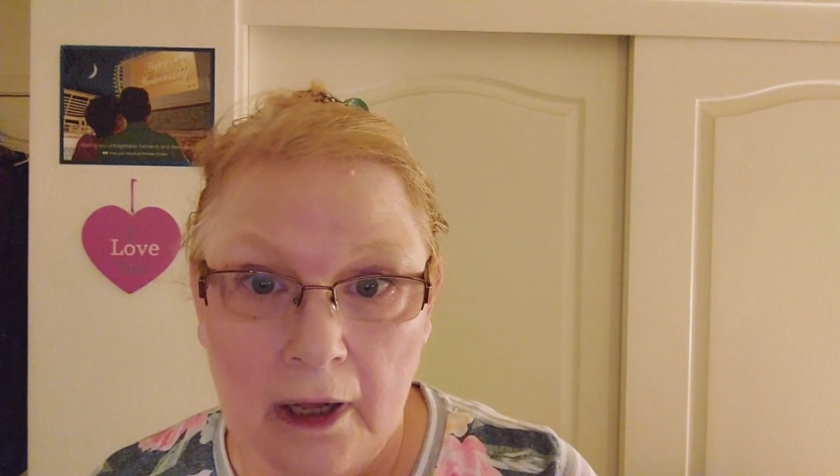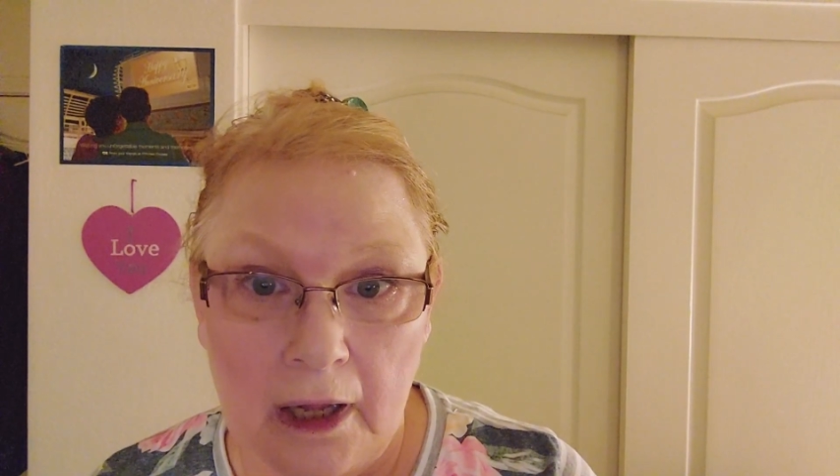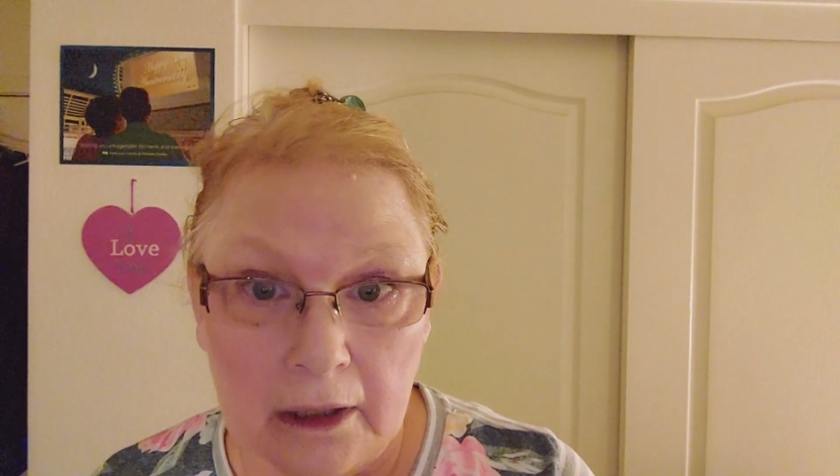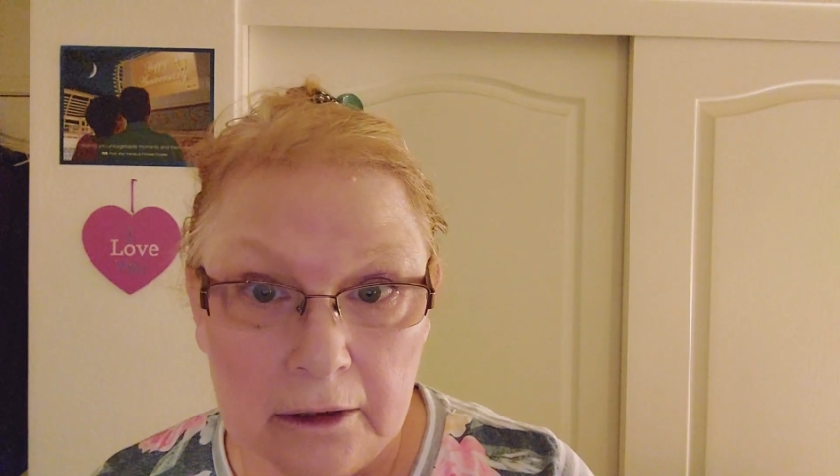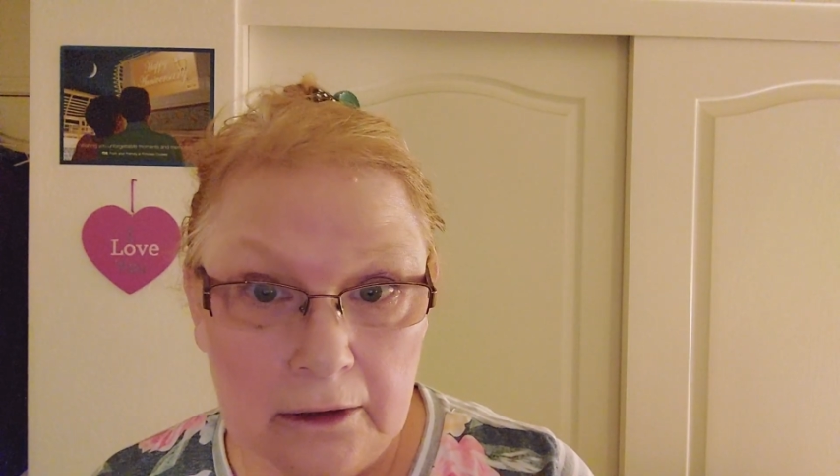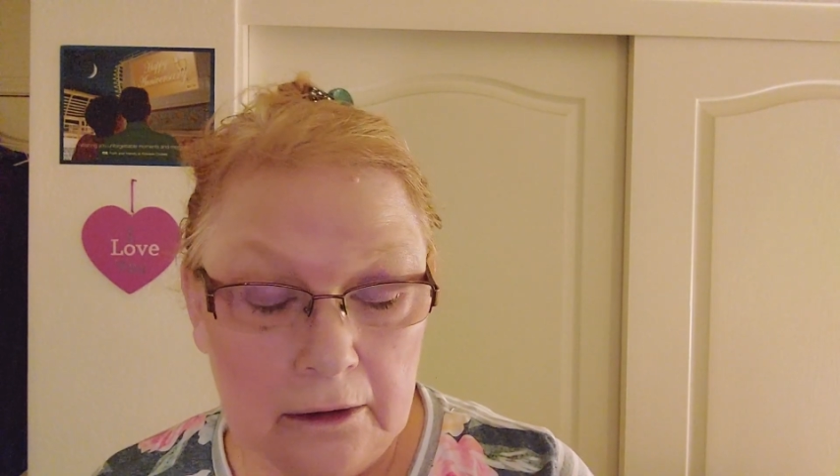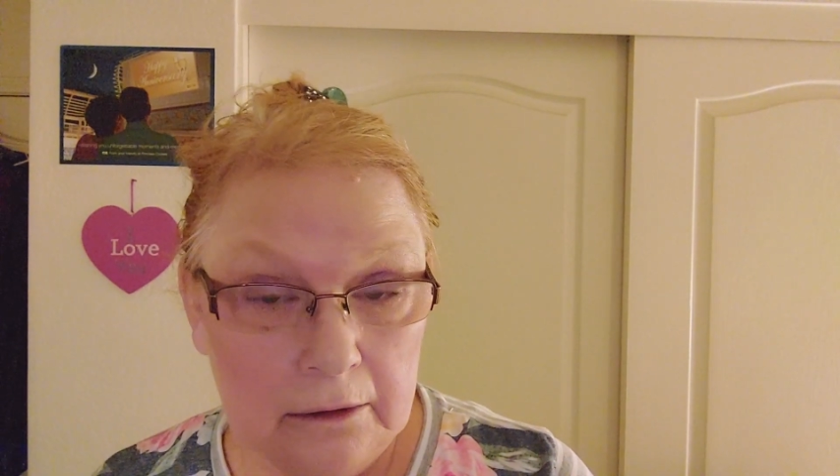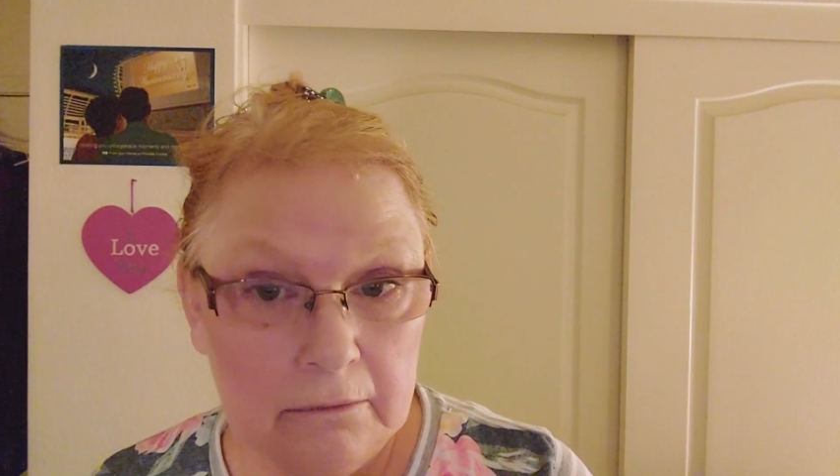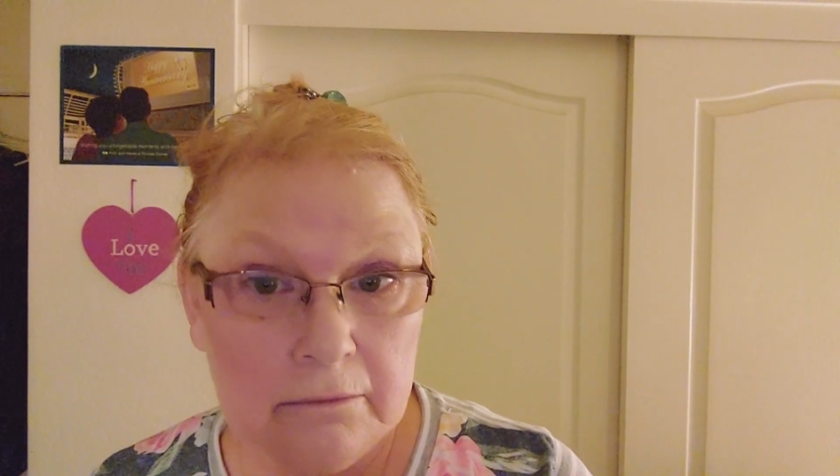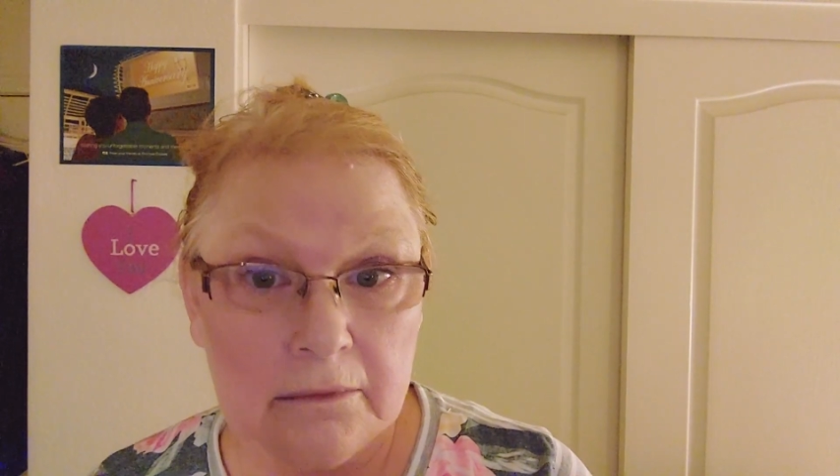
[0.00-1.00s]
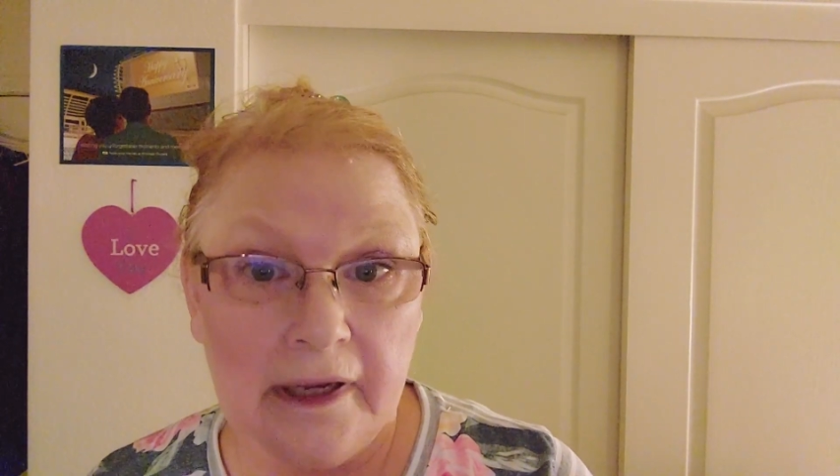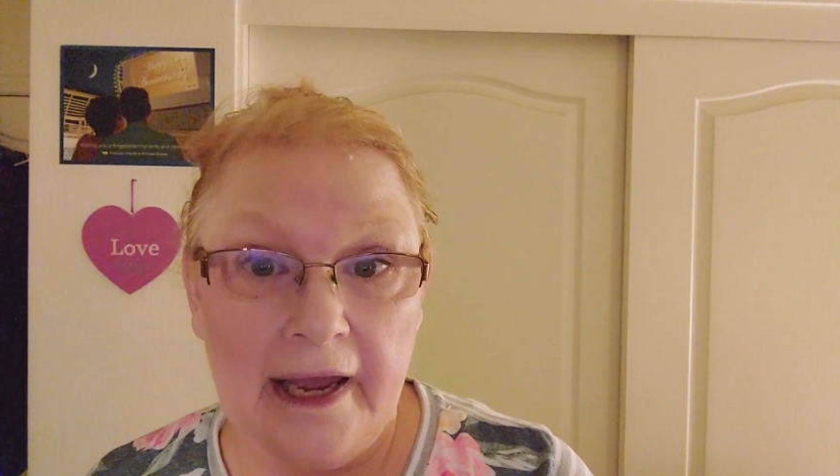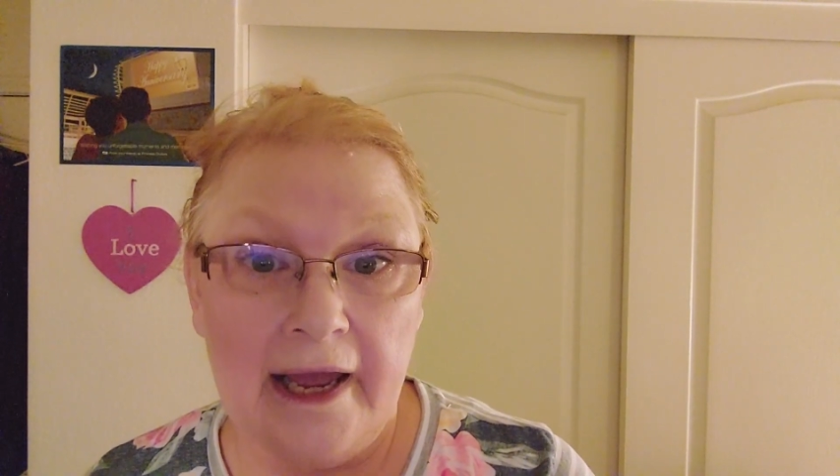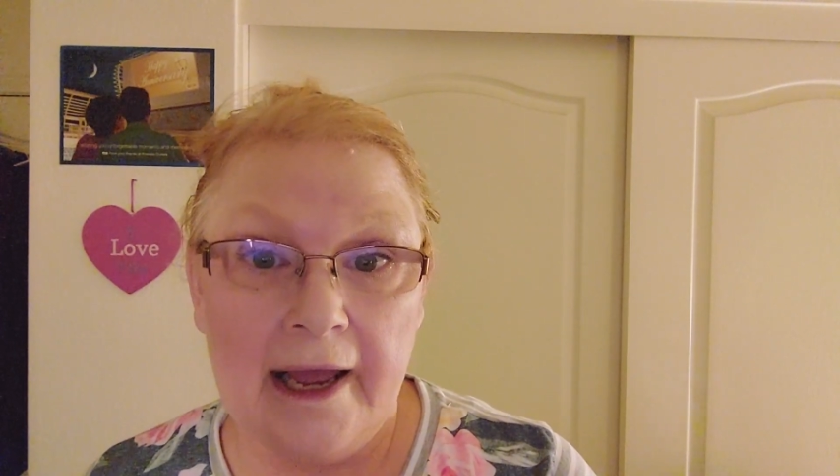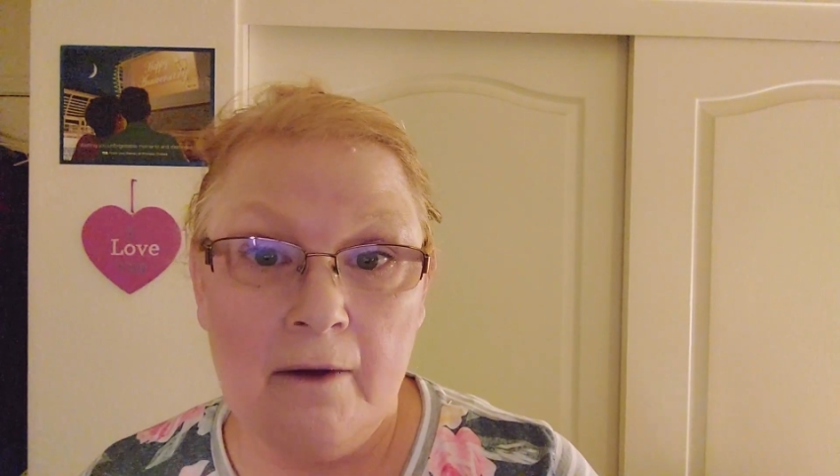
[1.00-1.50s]
color.
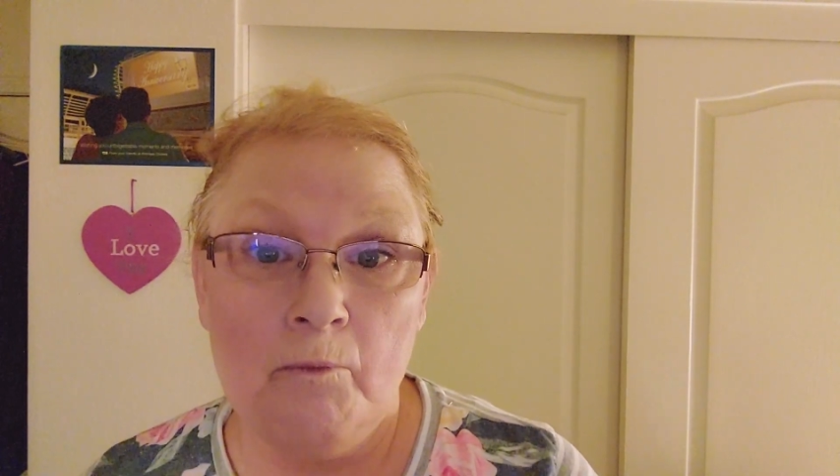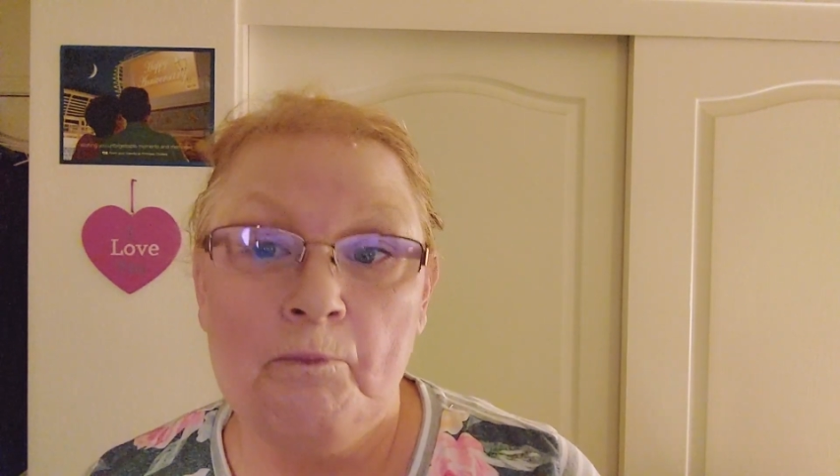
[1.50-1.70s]
Okay.